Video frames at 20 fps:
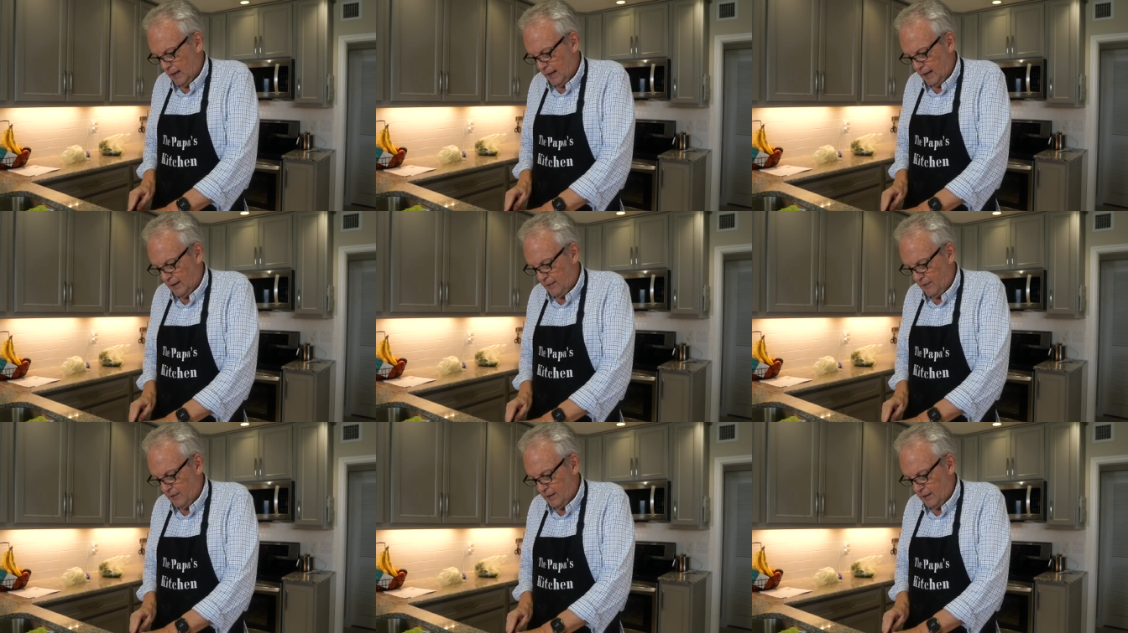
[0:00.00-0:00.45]

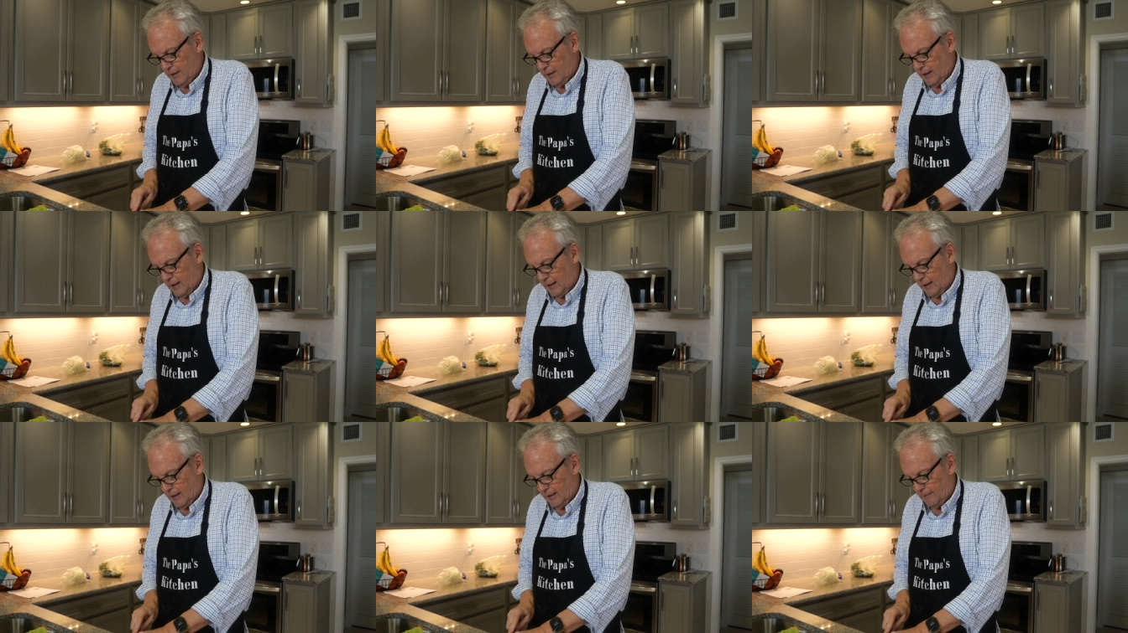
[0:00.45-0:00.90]
and then
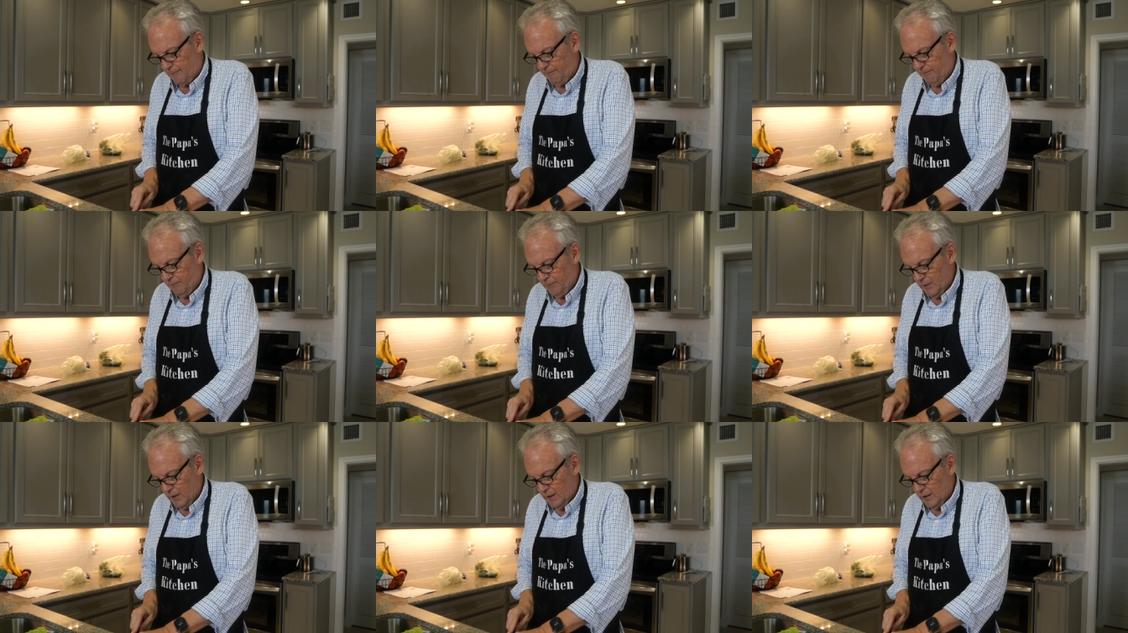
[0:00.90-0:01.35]

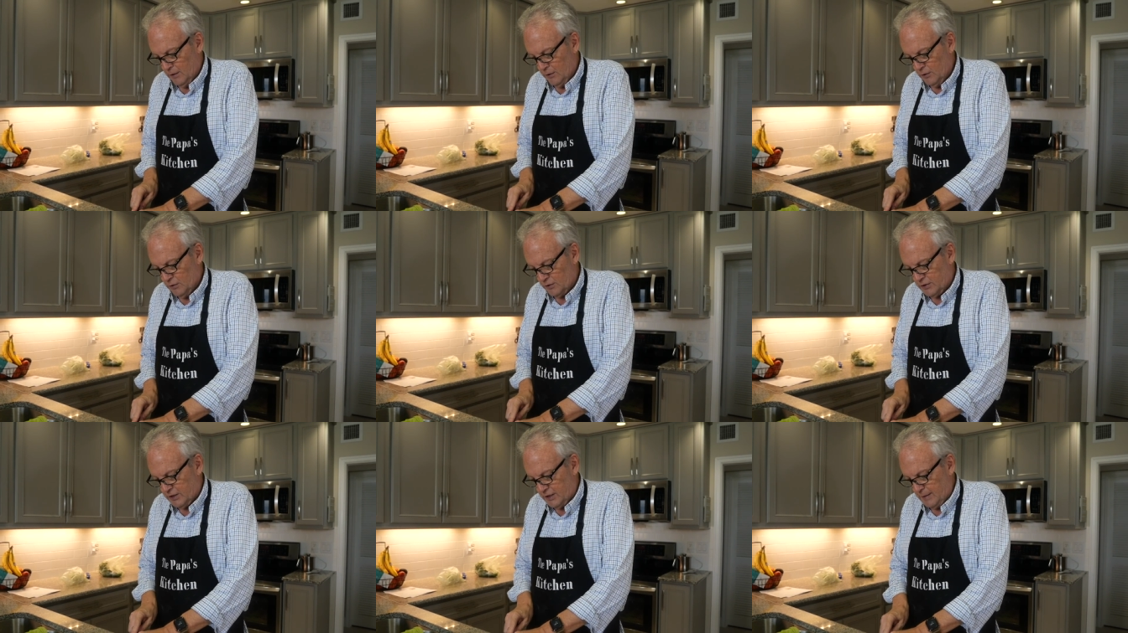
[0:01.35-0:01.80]
um,
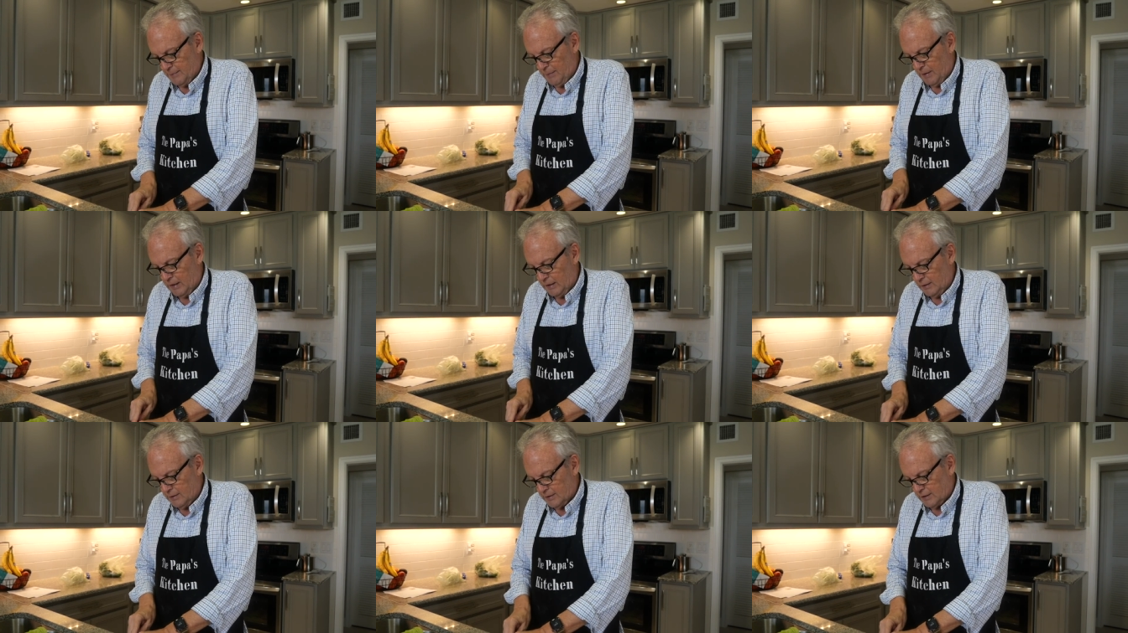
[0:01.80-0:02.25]
you'll see
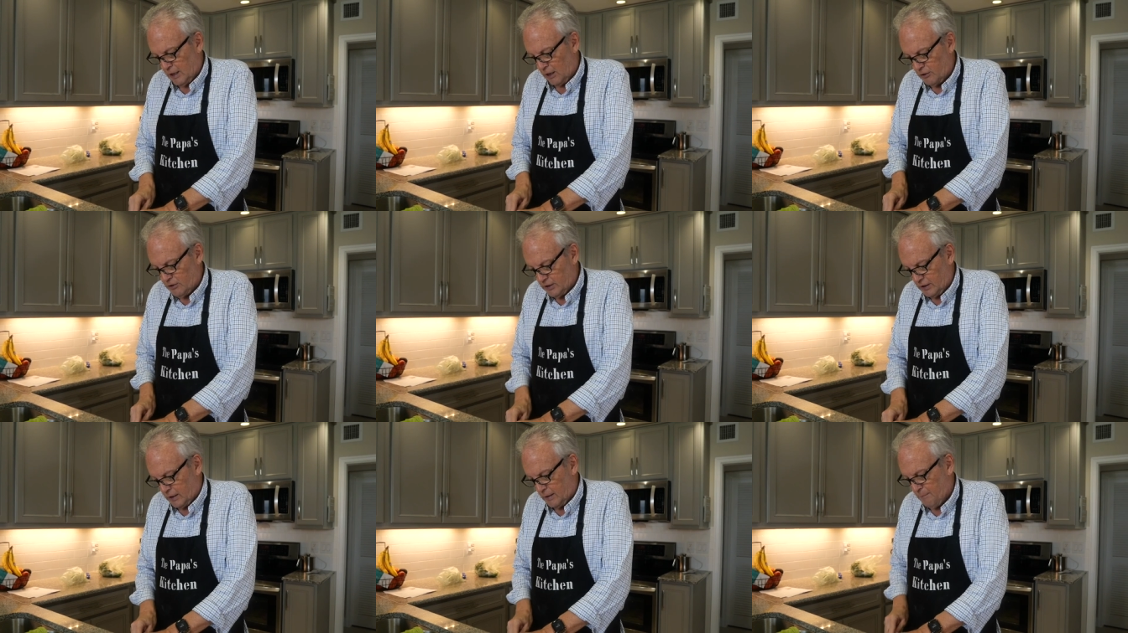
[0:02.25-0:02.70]
me
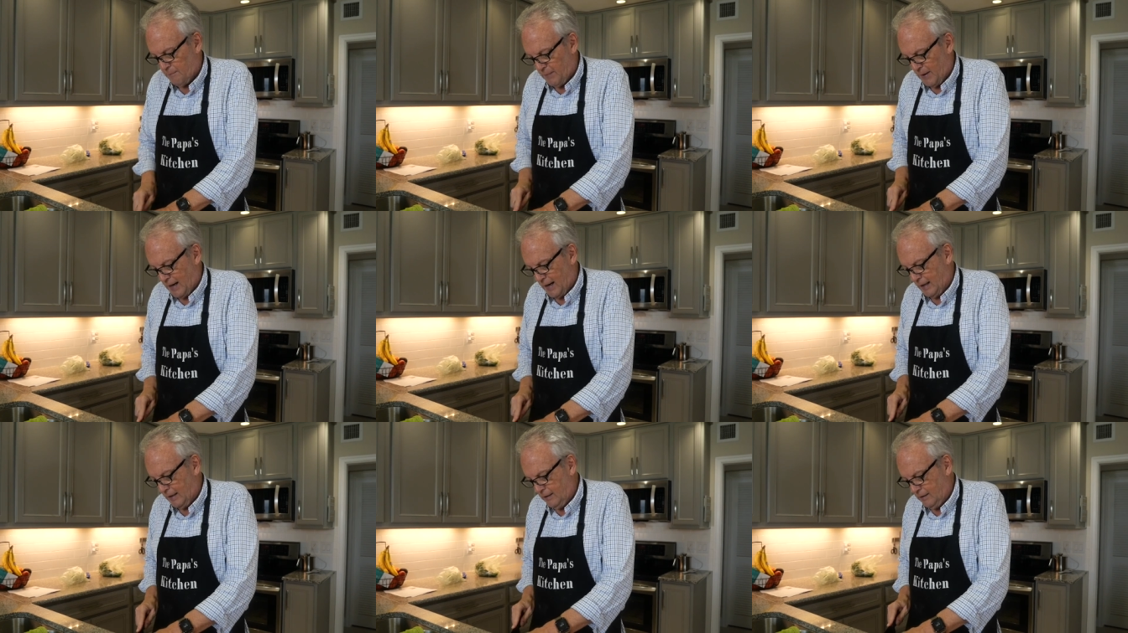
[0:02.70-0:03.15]
start to
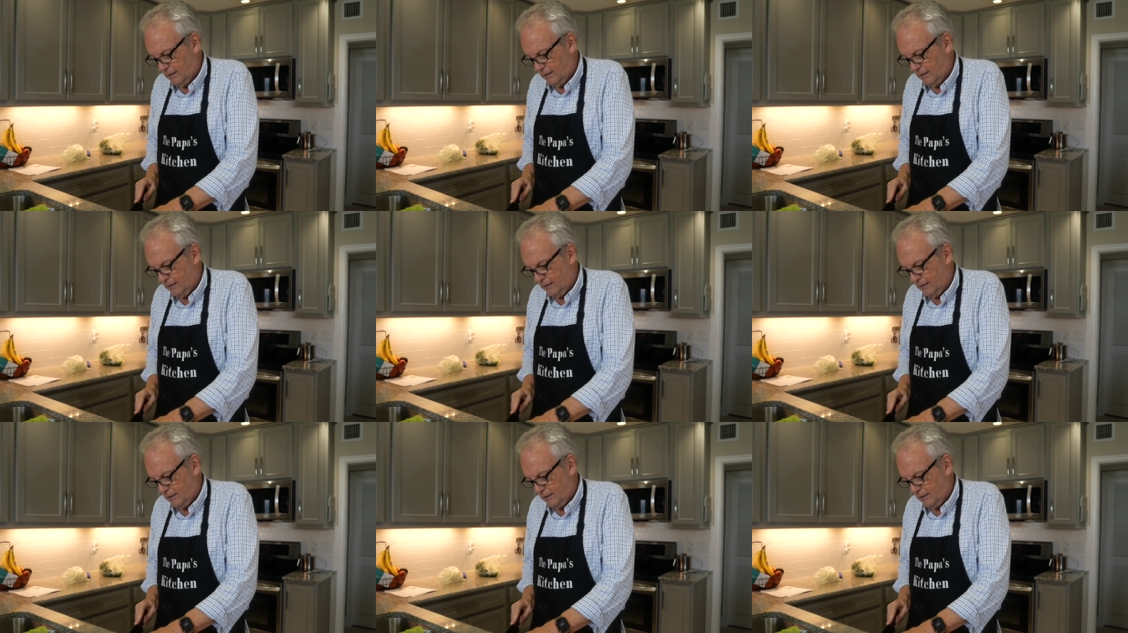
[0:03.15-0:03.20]
combine